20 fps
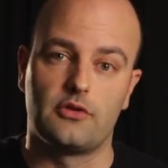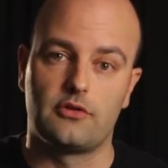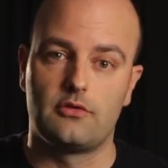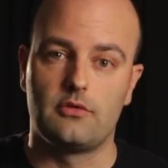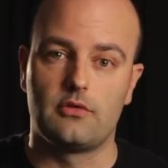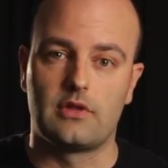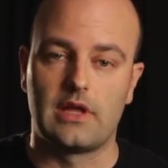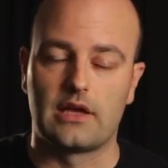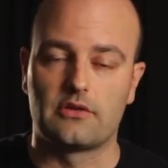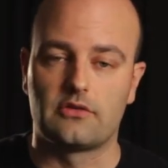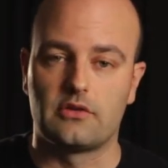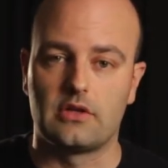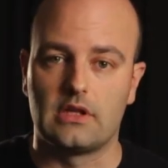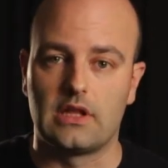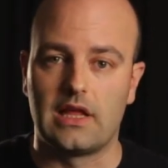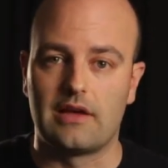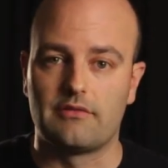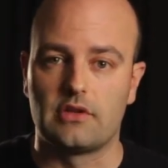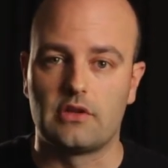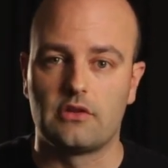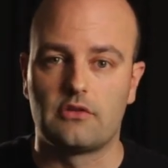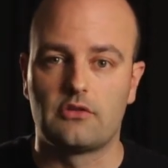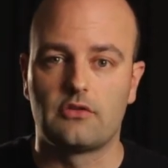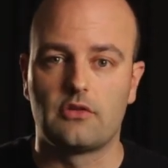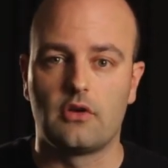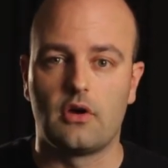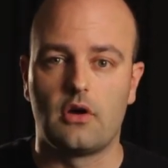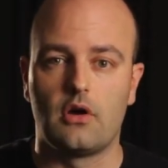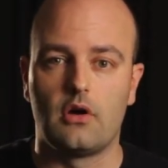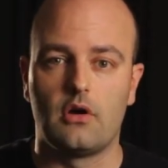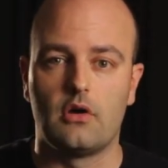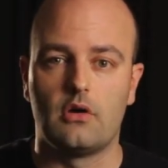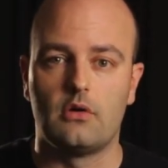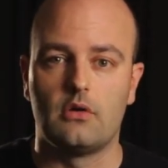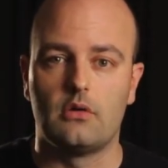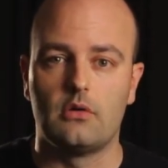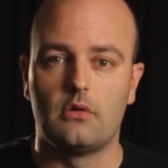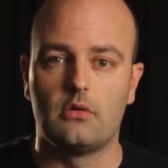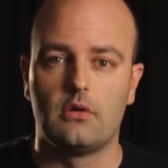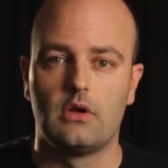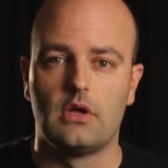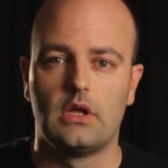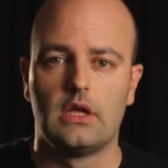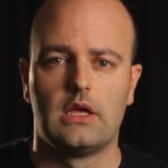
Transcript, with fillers: 2011. So